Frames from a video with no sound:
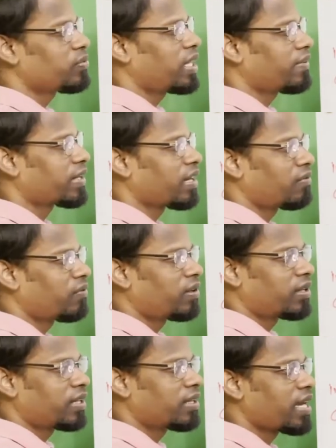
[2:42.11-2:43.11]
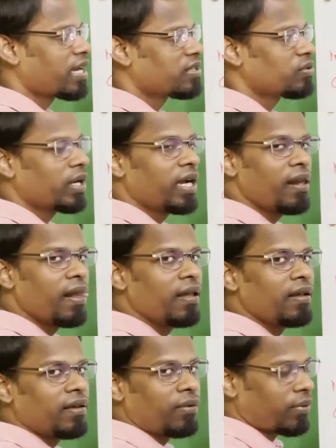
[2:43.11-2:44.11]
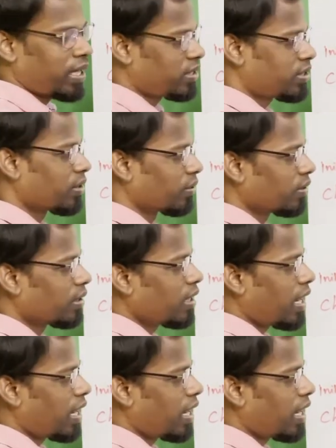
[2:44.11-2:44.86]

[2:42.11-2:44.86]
We have converted that to a ratio,